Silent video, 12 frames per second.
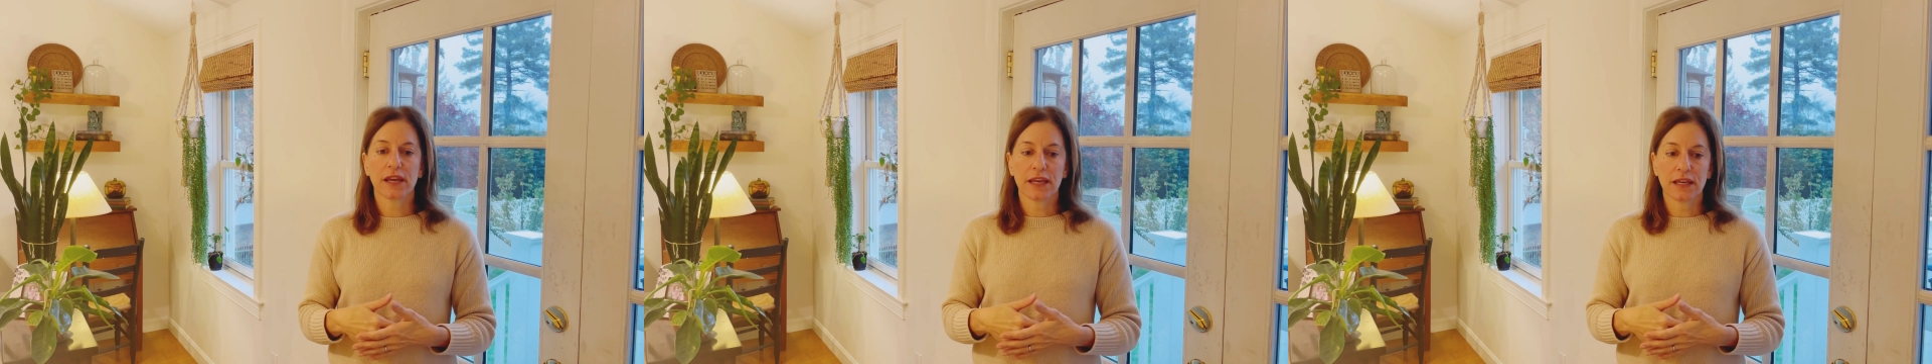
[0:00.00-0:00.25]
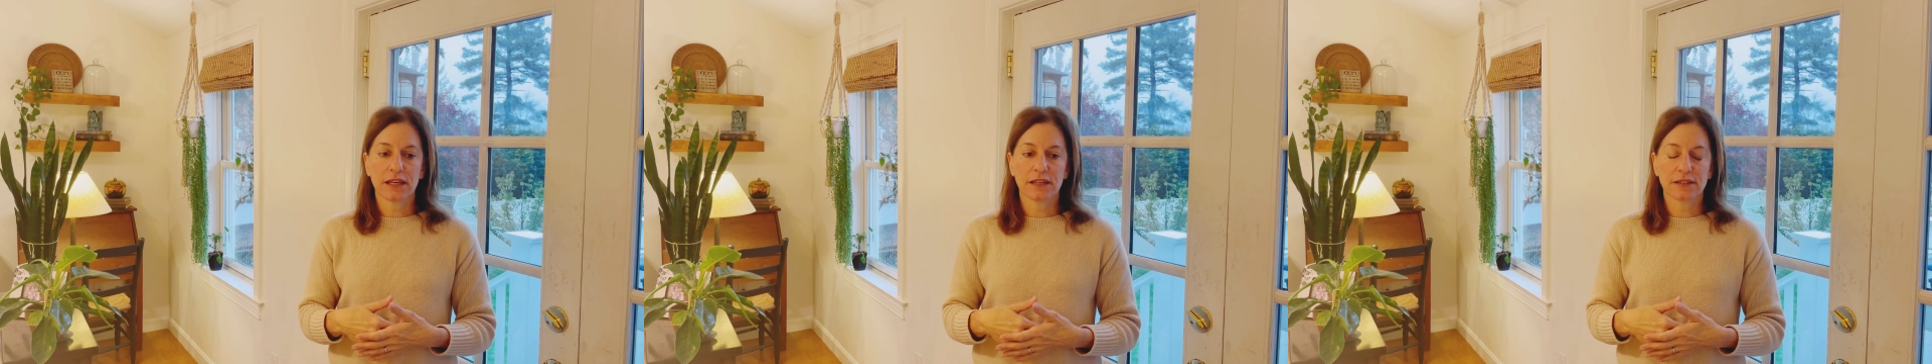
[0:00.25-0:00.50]

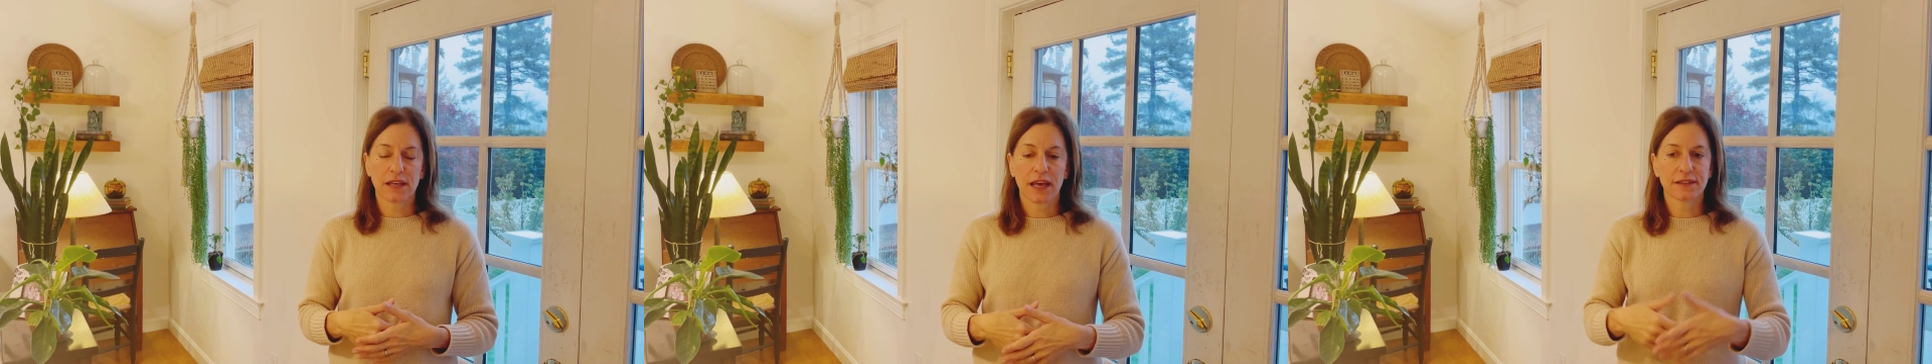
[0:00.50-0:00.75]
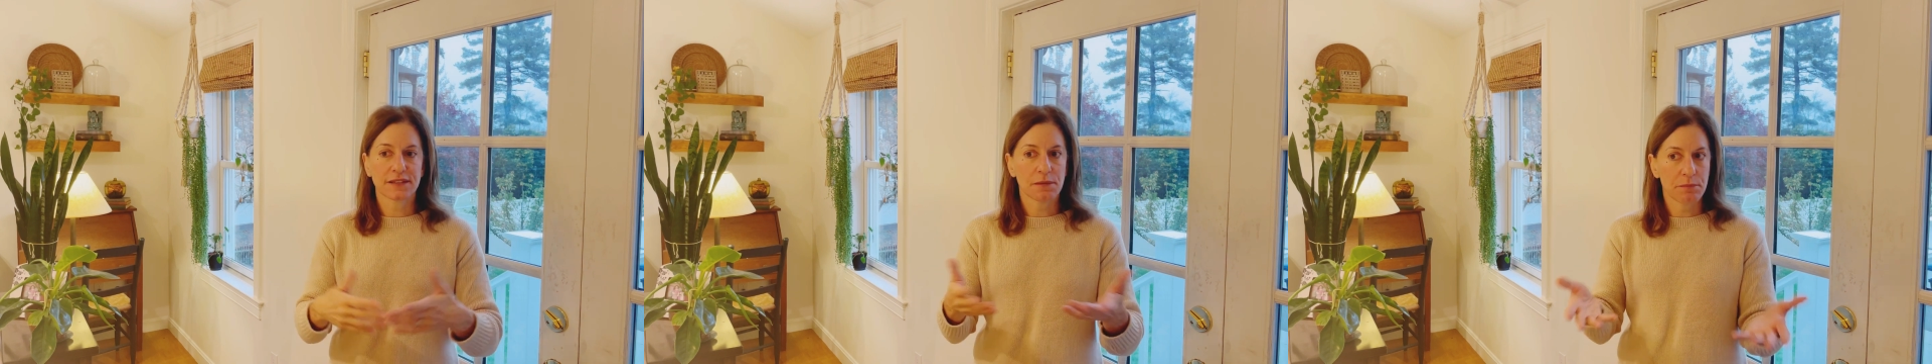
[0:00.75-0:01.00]

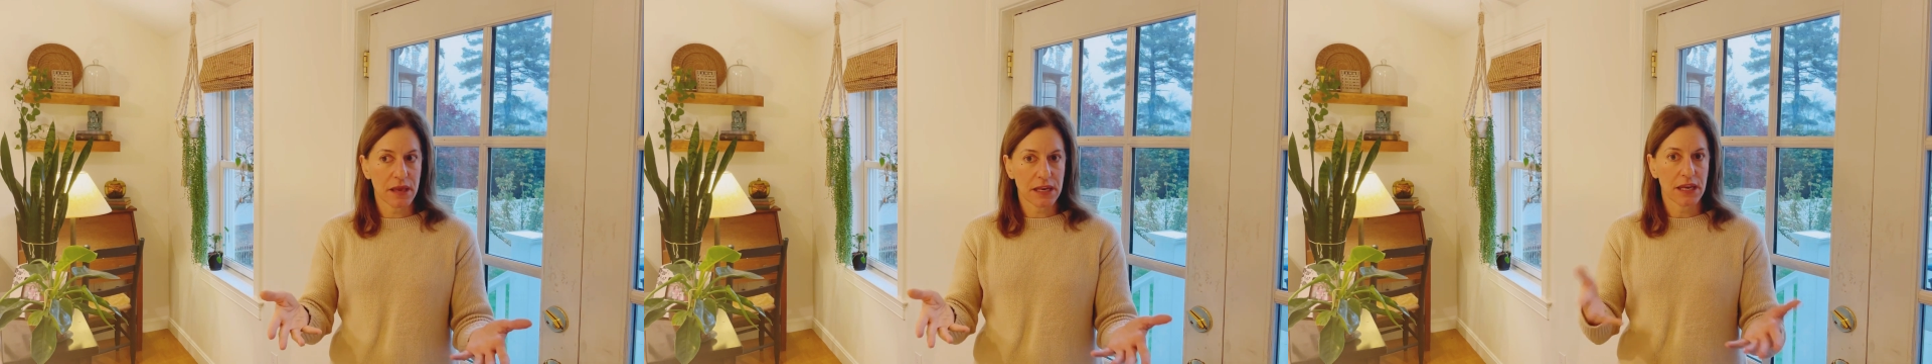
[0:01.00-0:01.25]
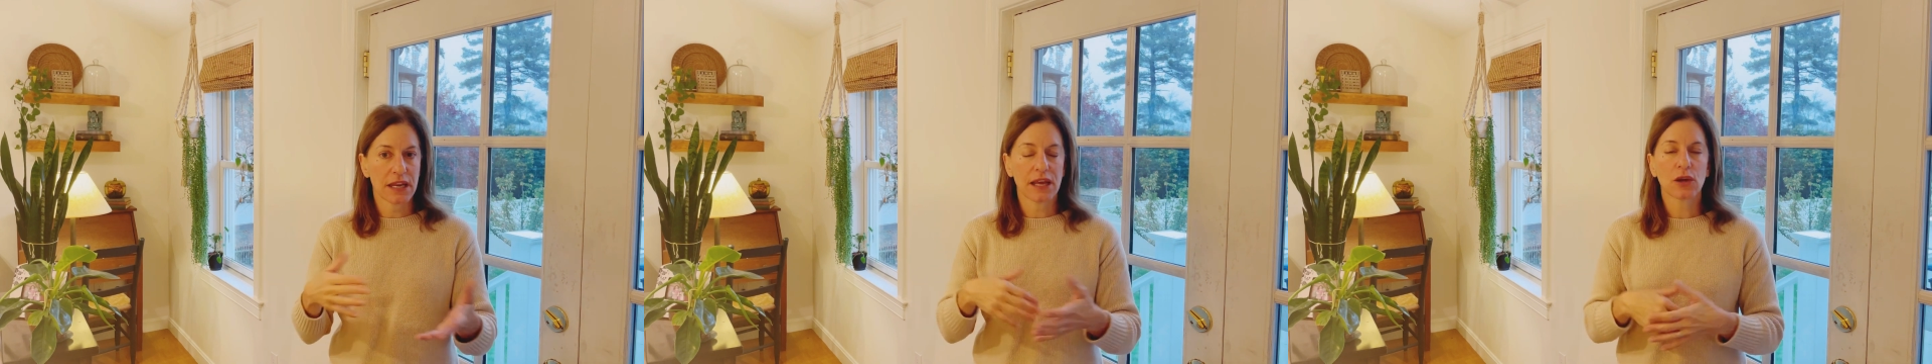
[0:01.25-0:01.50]
has
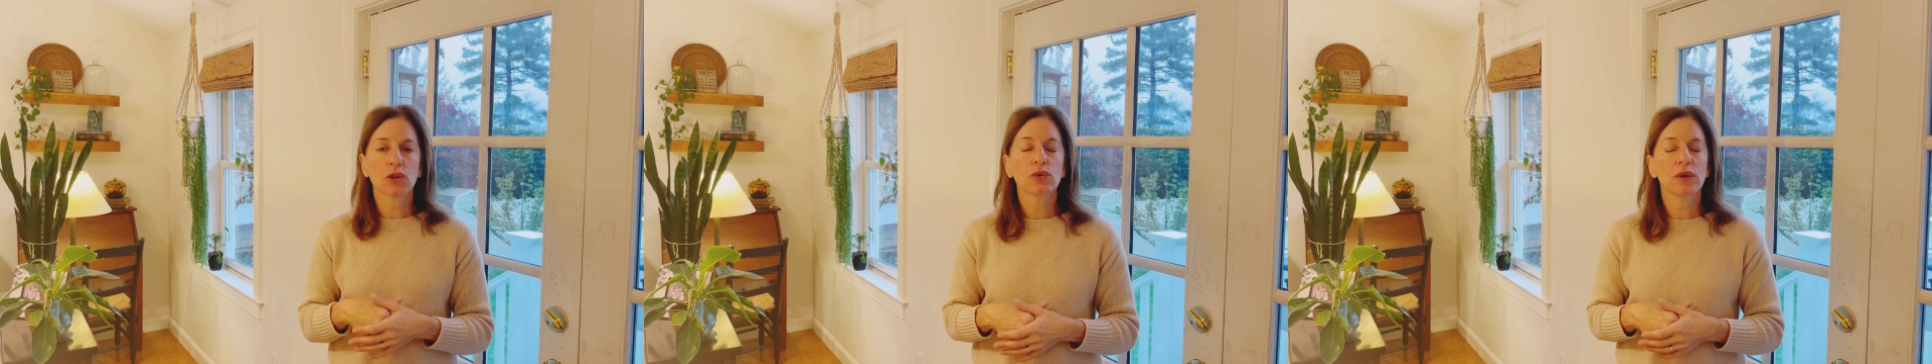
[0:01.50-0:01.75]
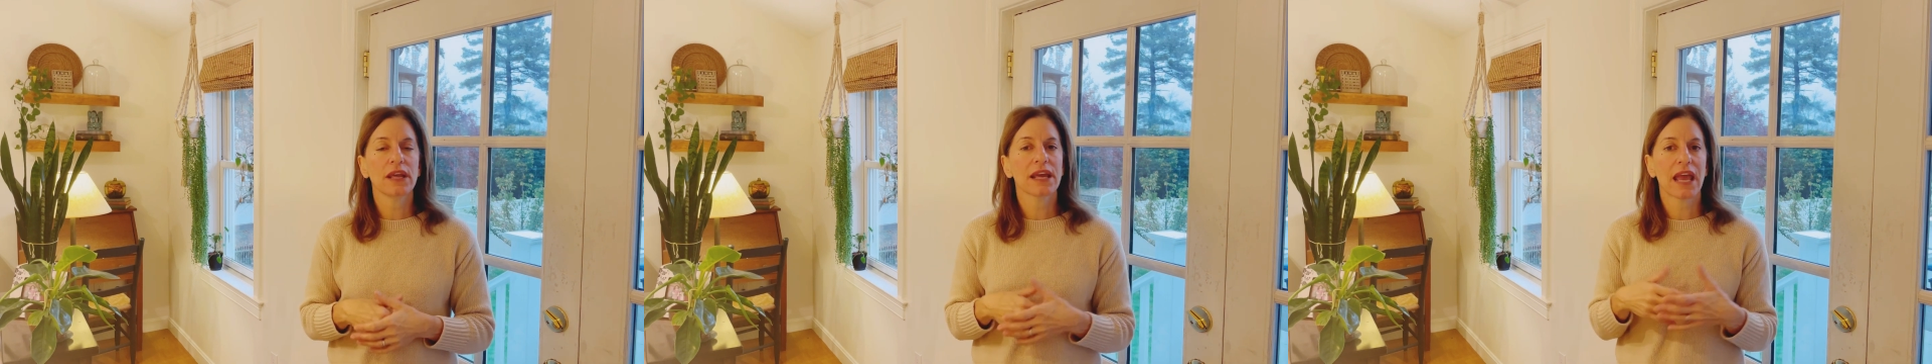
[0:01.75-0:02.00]
submitted, including